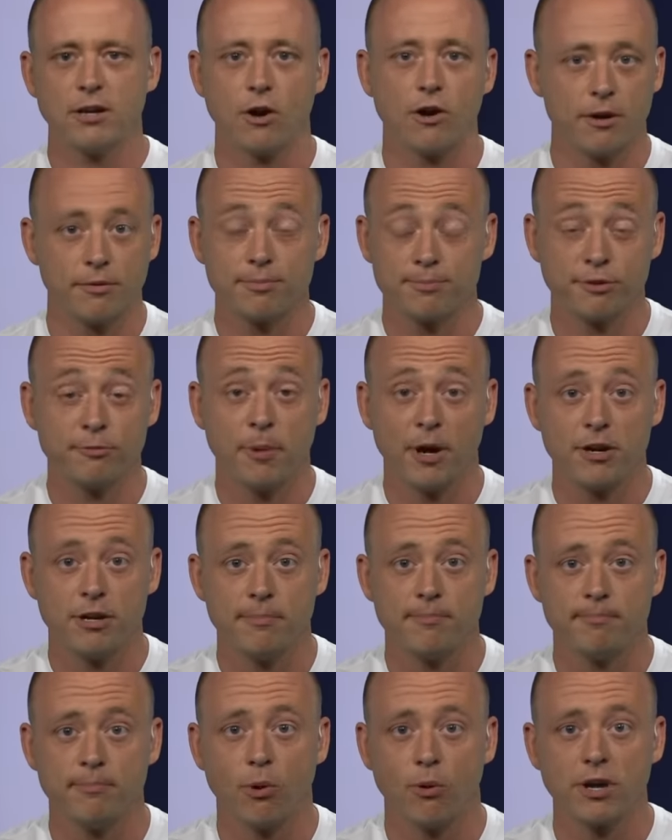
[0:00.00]
you, or spare
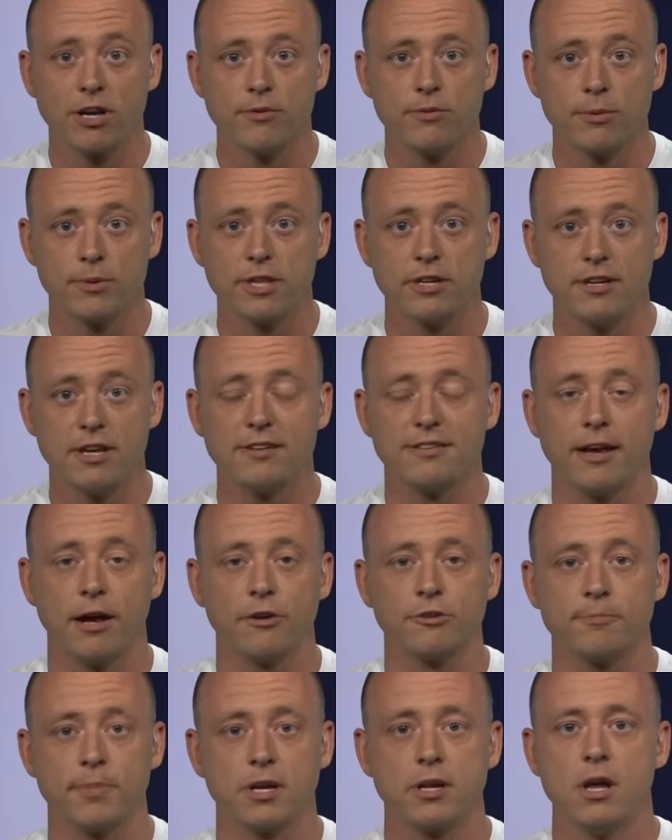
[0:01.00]
you boring you with the
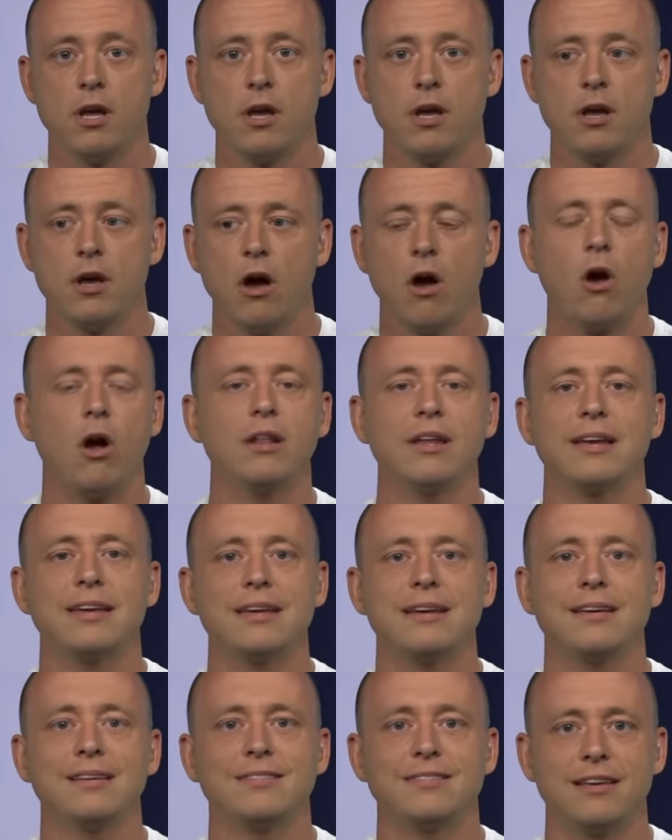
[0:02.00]
details, but all it
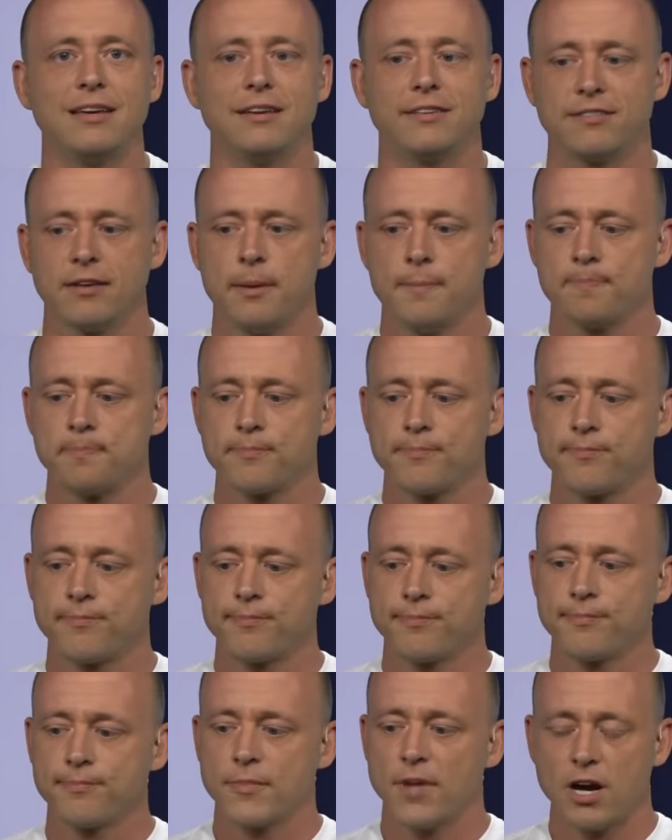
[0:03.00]
is is
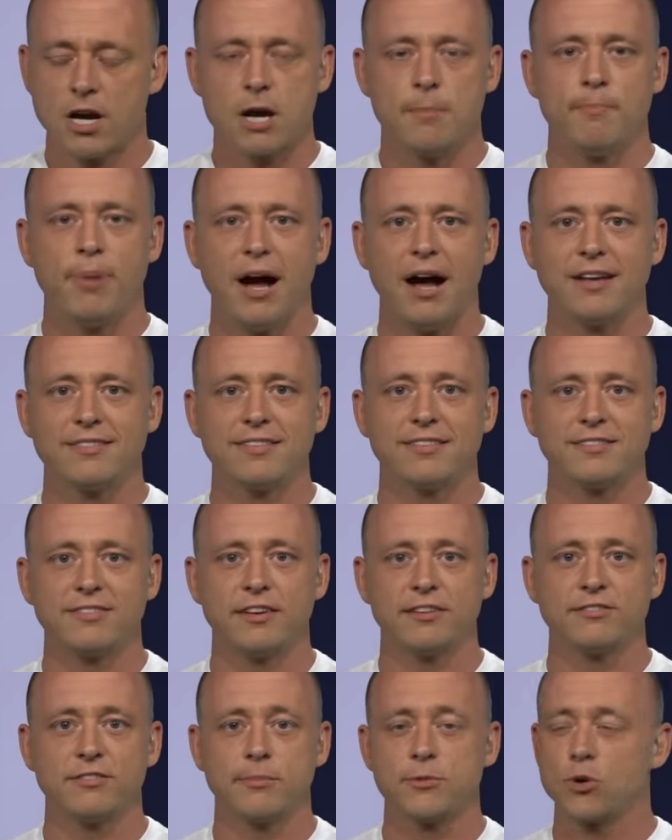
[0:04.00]
a composite
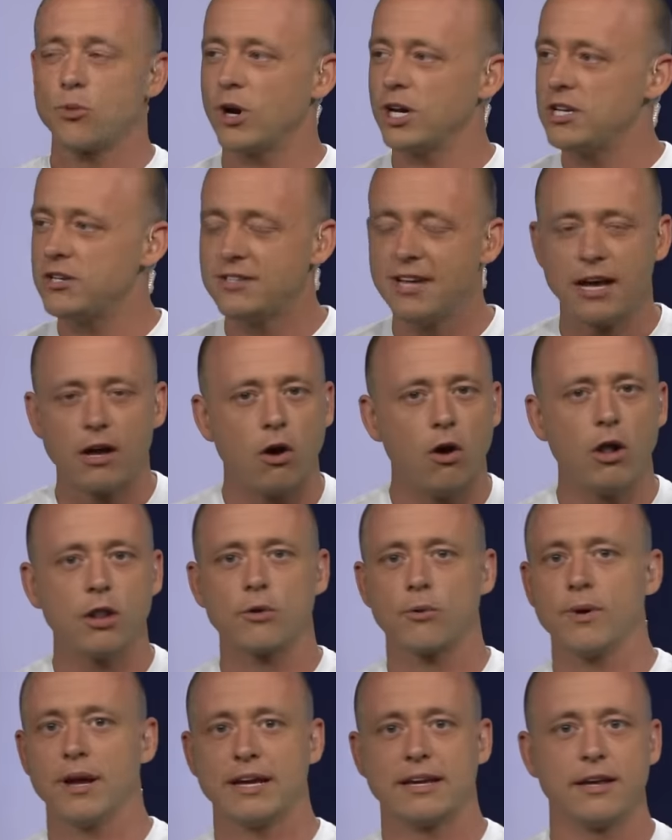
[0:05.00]
system to where you take all
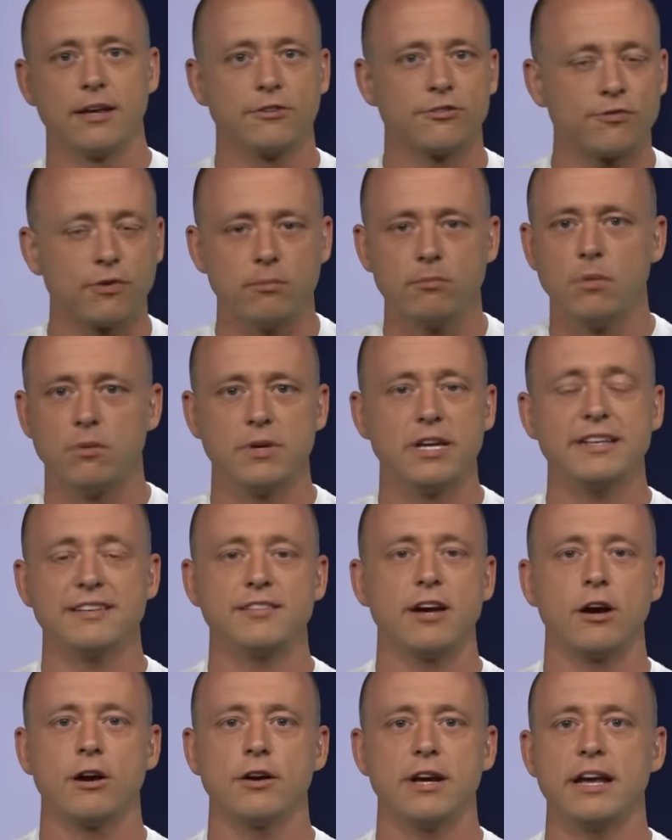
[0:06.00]
the rankings from the
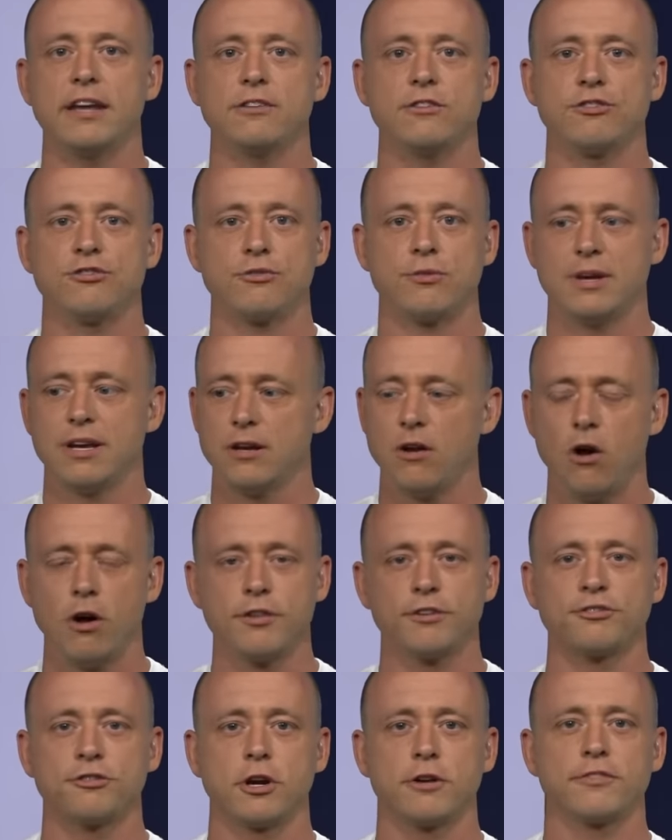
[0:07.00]
entire industry and
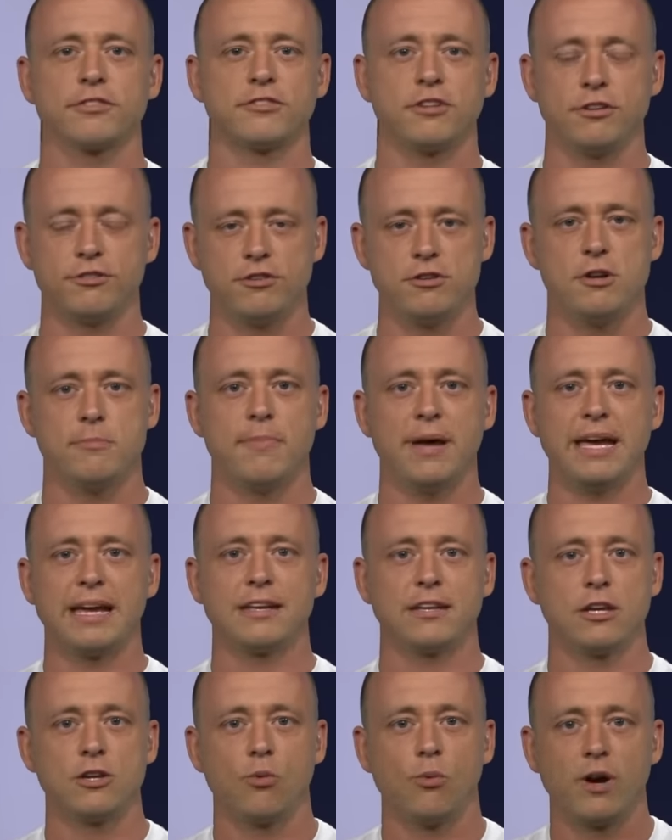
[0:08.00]
all the services, and you
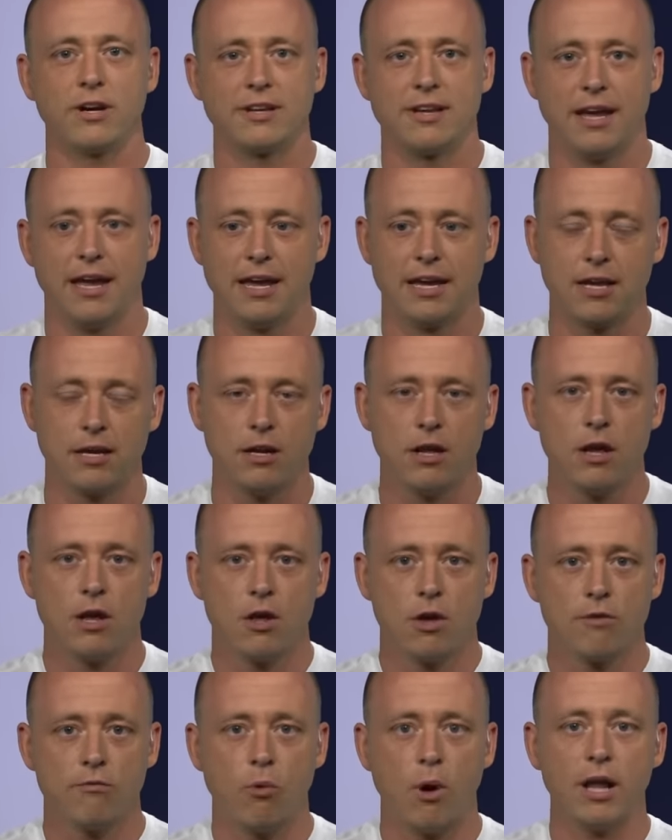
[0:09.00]
bake it into one cake, and
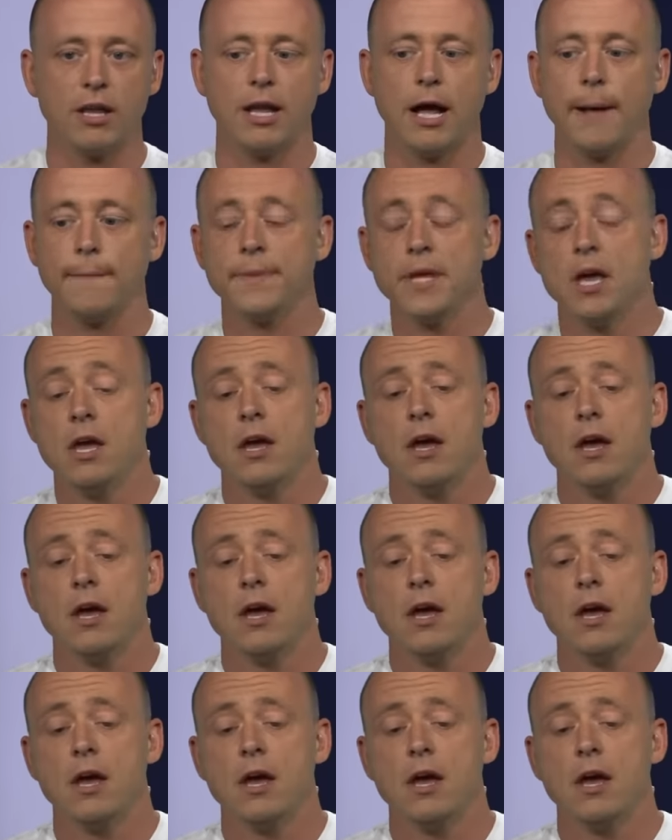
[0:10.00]
voila.